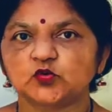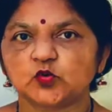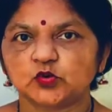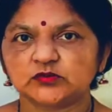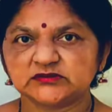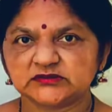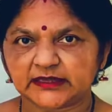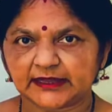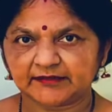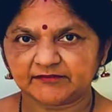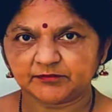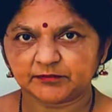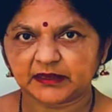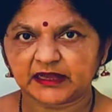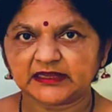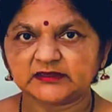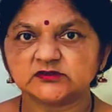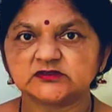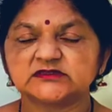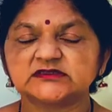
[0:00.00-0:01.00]
Do they
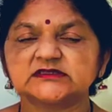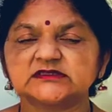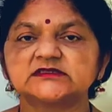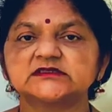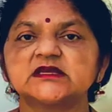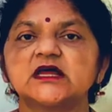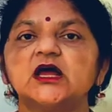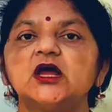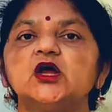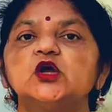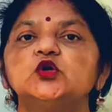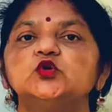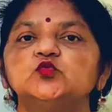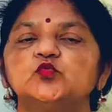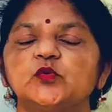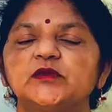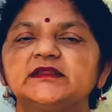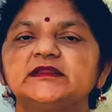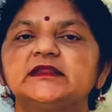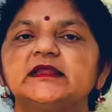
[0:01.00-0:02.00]
have houses
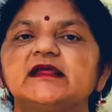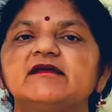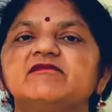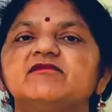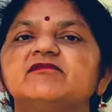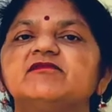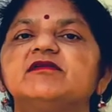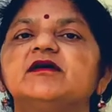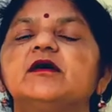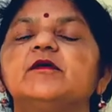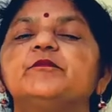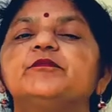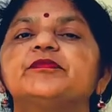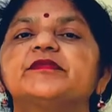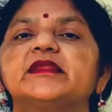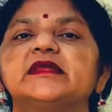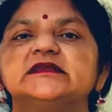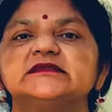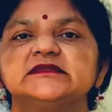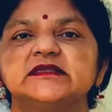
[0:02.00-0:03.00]
where they live
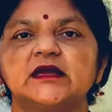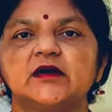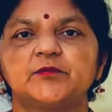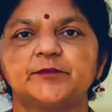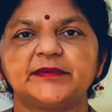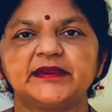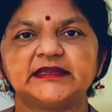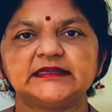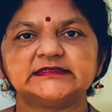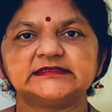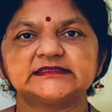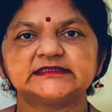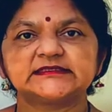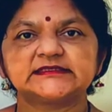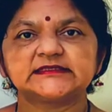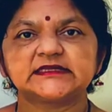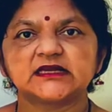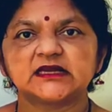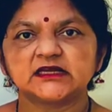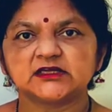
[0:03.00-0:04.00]
with their
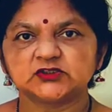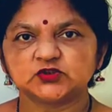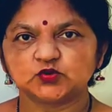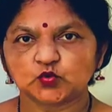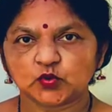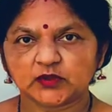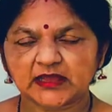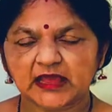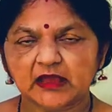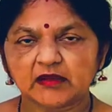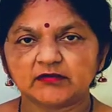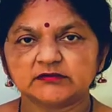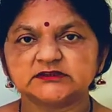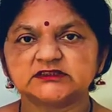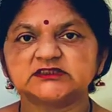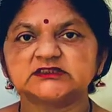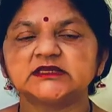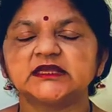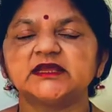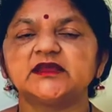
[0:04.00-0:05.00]
parents? Do they
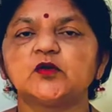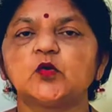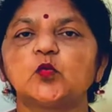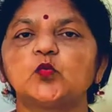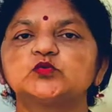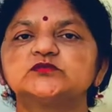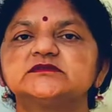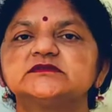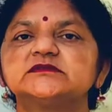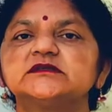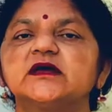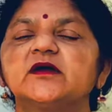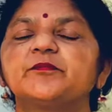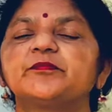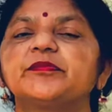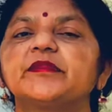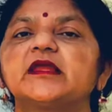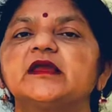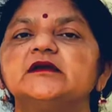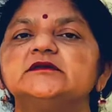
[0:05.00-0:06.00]
wash socks?
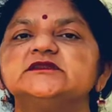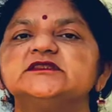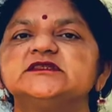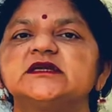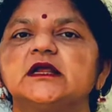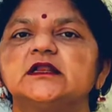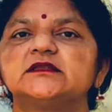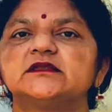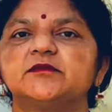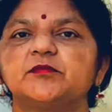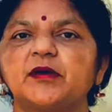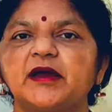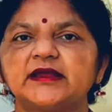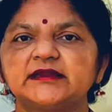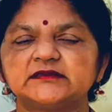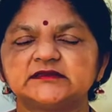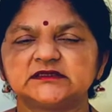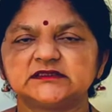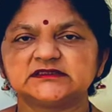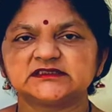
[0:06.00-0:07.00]
The child
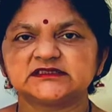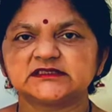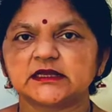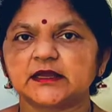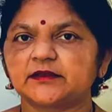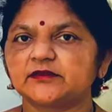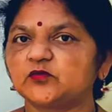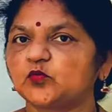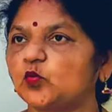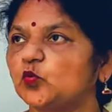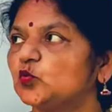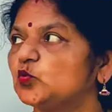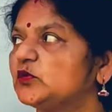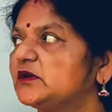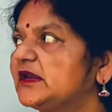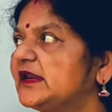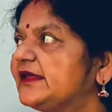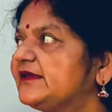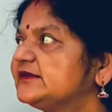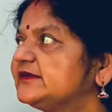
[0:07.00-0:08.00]
compares his
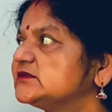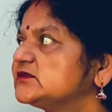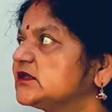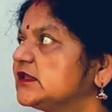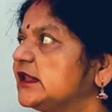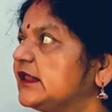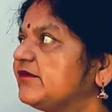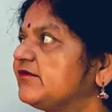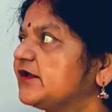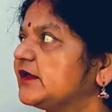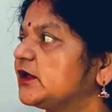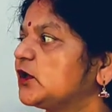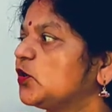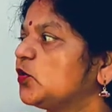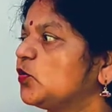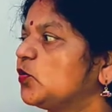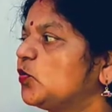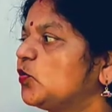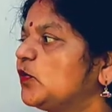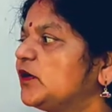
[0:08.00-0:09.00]
own way of
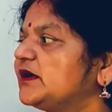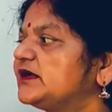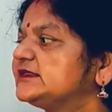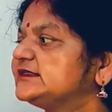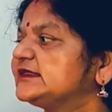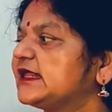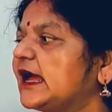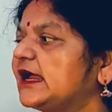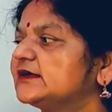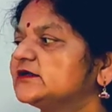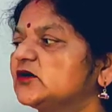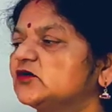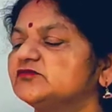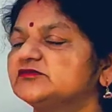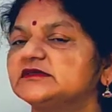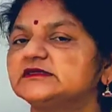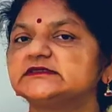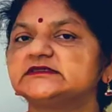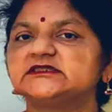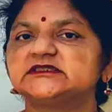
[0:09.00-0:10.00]
living with
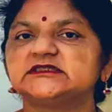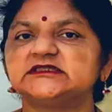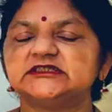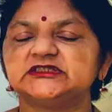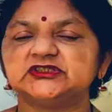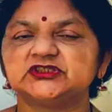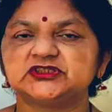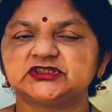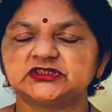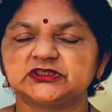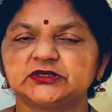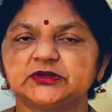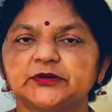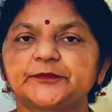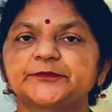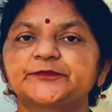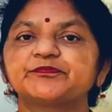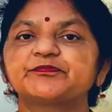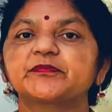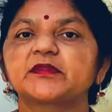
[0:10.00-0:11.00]
that of the teacher.